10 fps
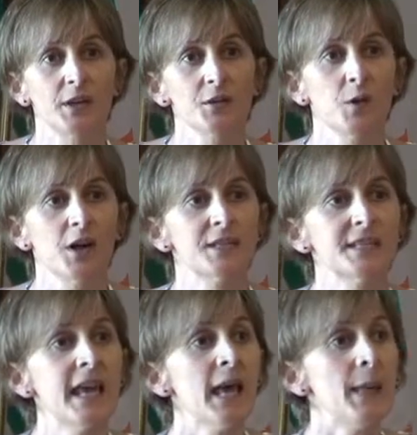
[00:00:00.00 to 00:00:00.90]
In other
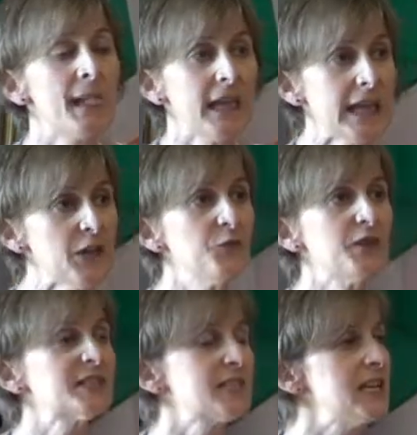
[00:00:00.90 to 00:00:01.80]
words, if
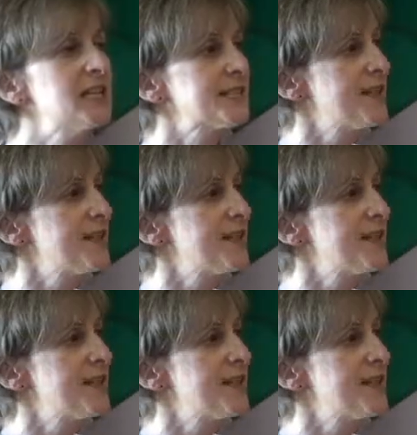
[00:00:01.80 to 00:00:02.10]
a state has